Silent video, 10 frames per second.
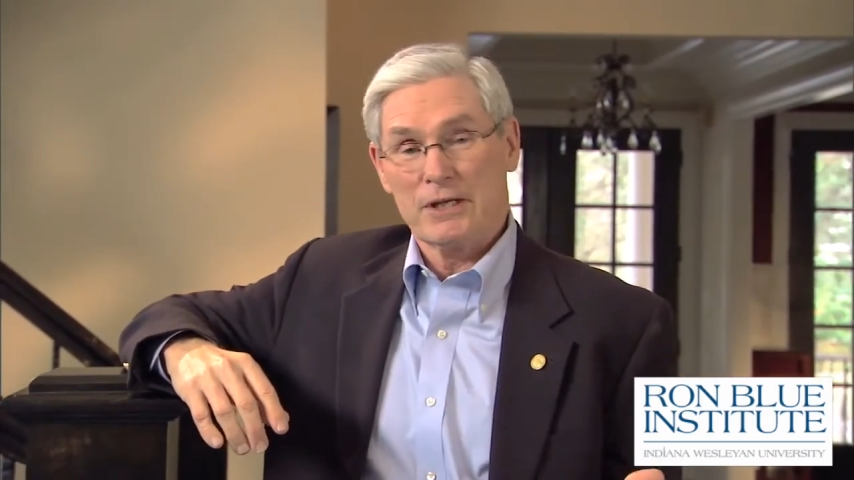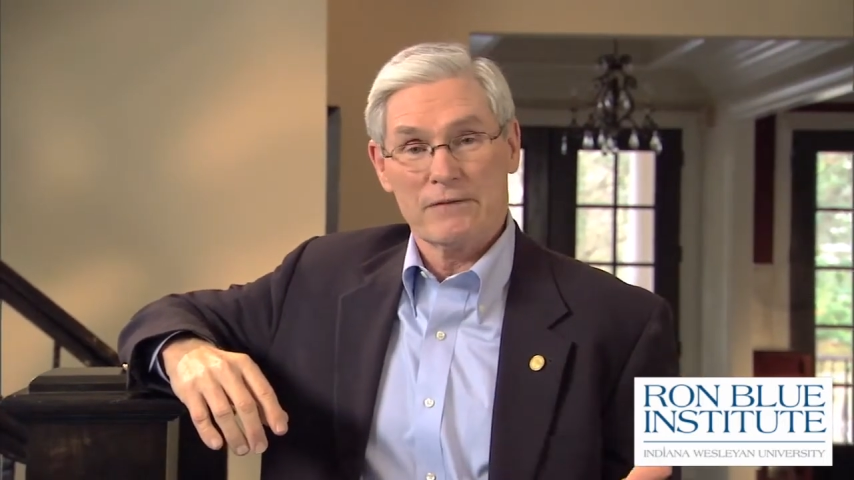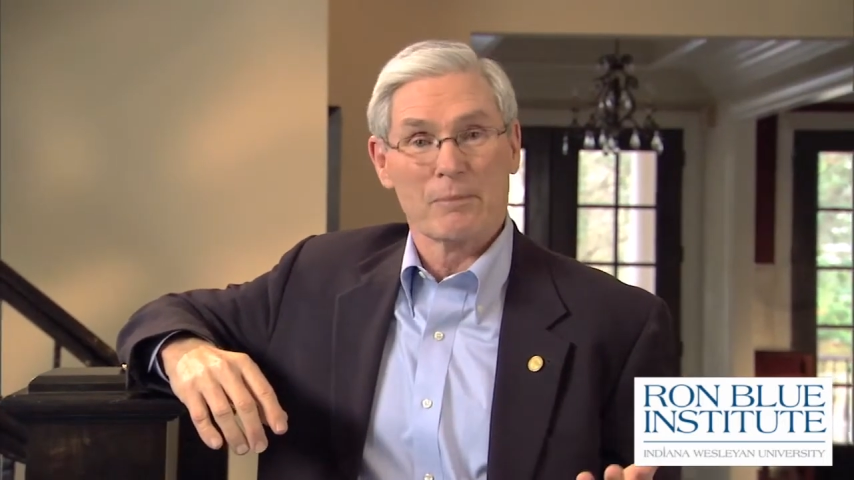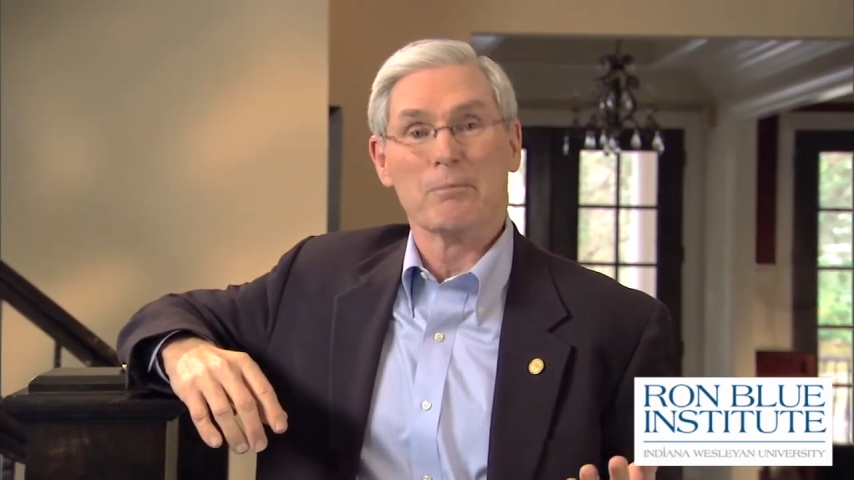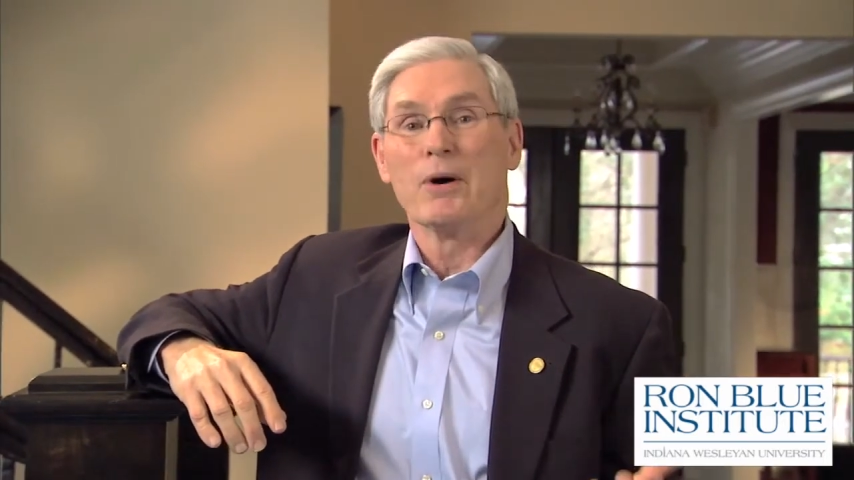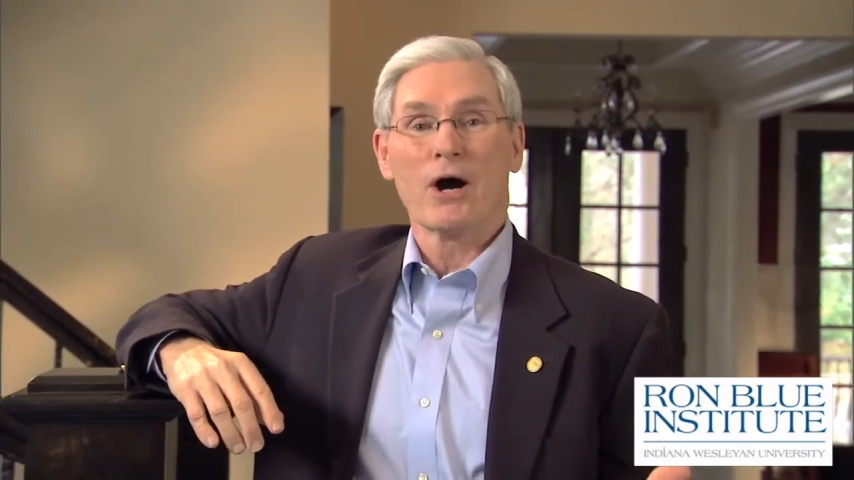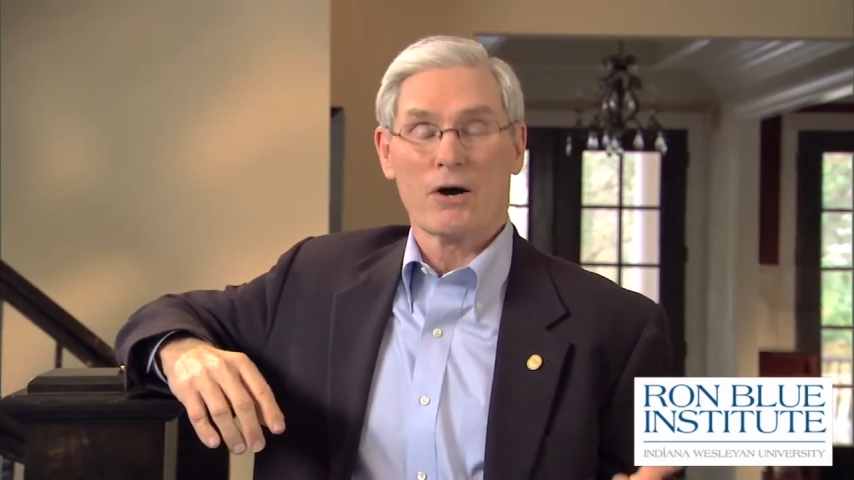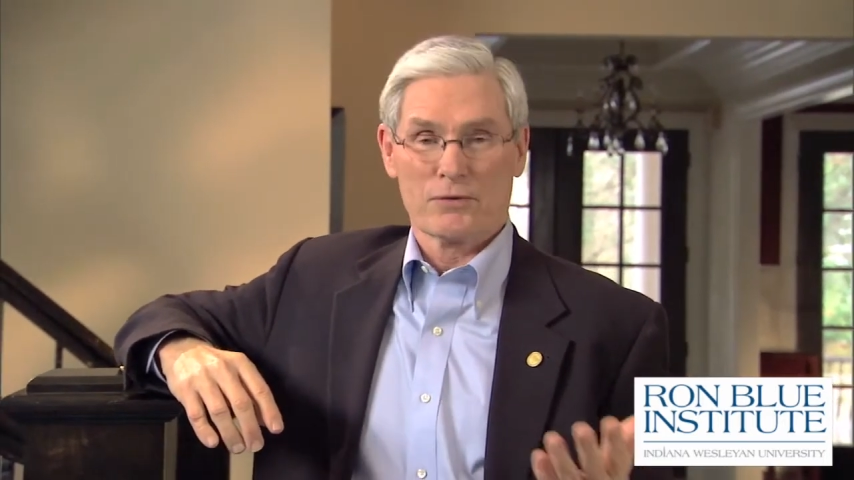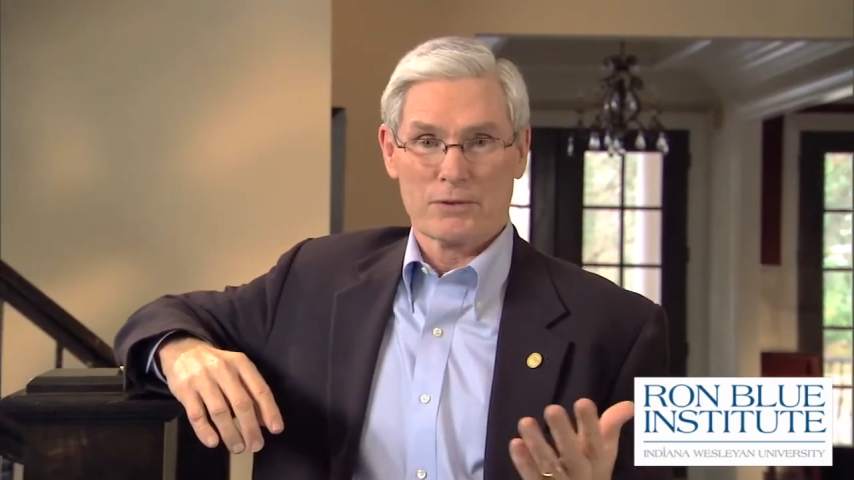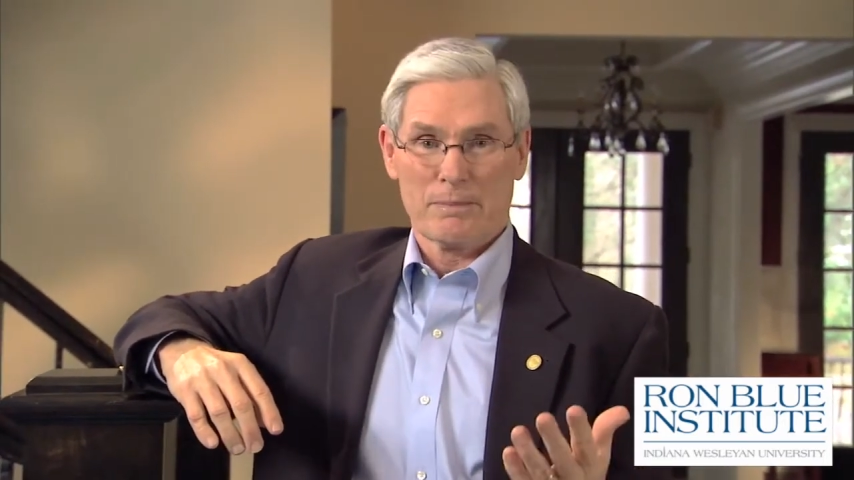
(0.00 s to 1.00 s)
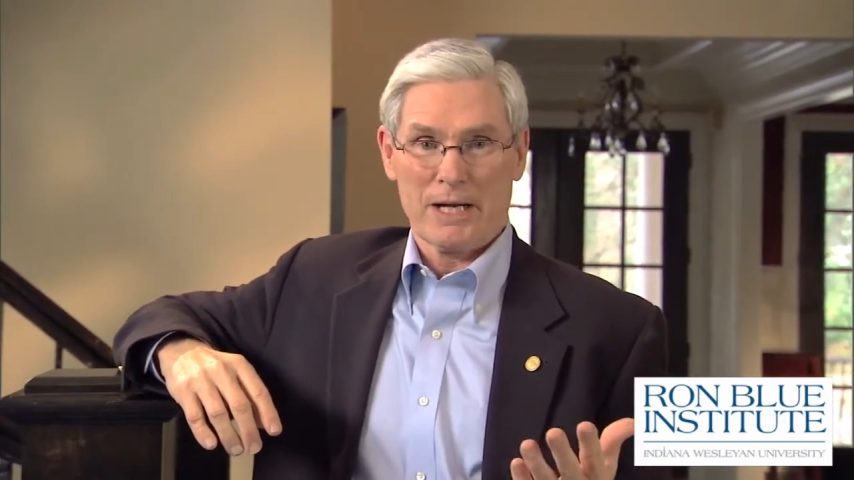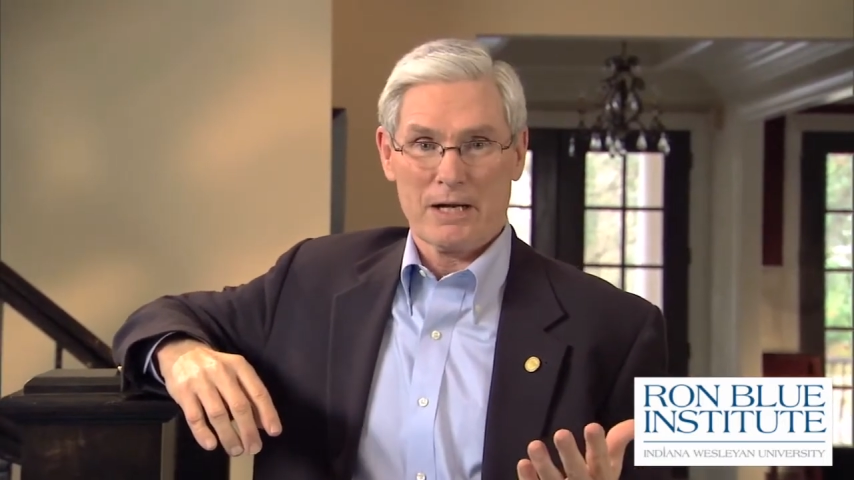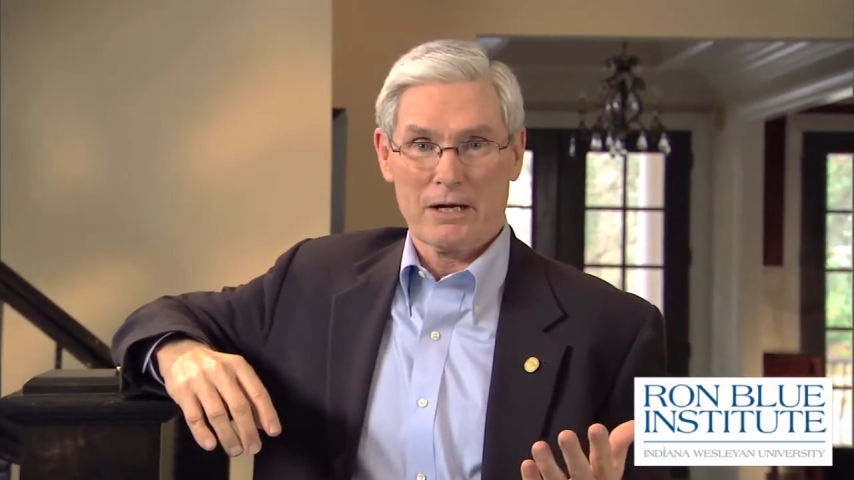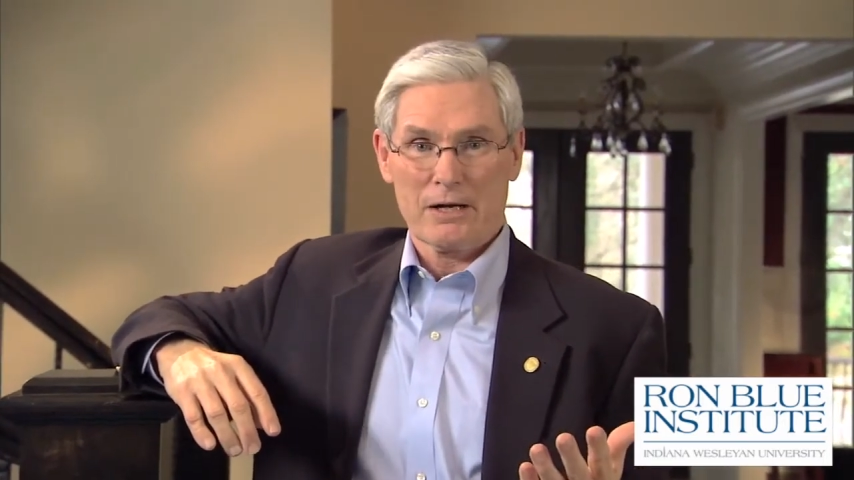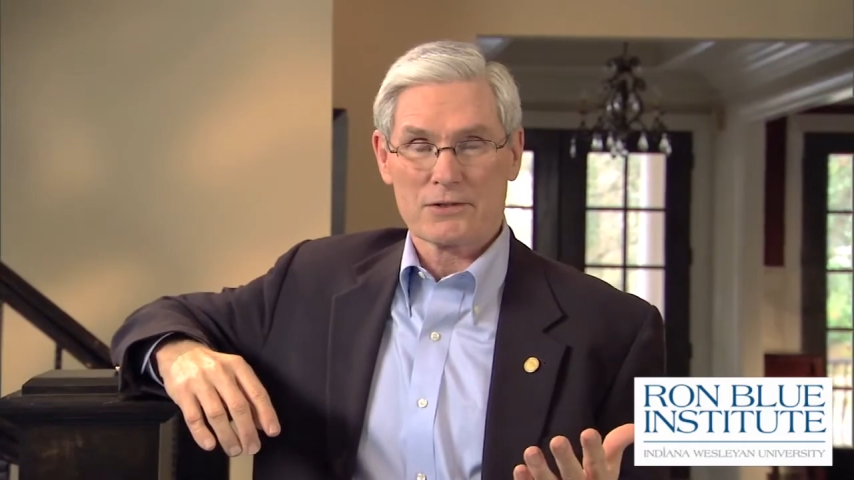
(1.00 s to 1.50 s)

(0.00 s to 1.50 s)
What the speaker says: even borrow to buy a car.